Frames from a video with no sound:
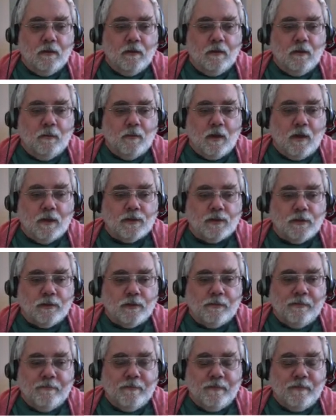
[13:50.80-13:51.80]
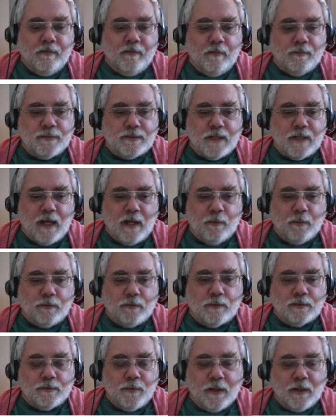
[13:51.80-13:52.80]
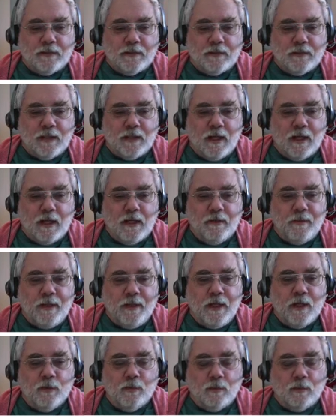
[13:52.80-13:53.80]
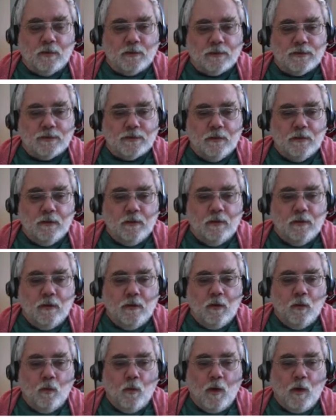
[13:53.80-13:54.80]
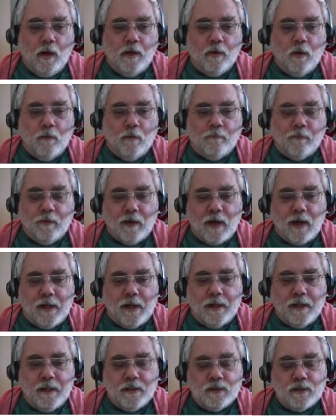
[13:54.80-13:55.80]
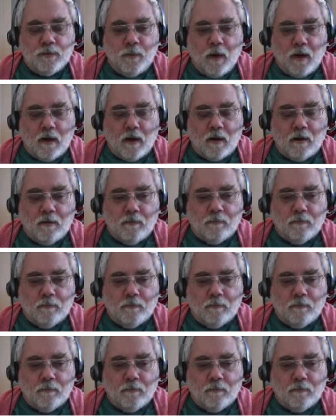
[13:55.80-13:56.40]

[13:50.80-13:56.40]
Partial derivative of psi with respect to time equals 1 over IH bar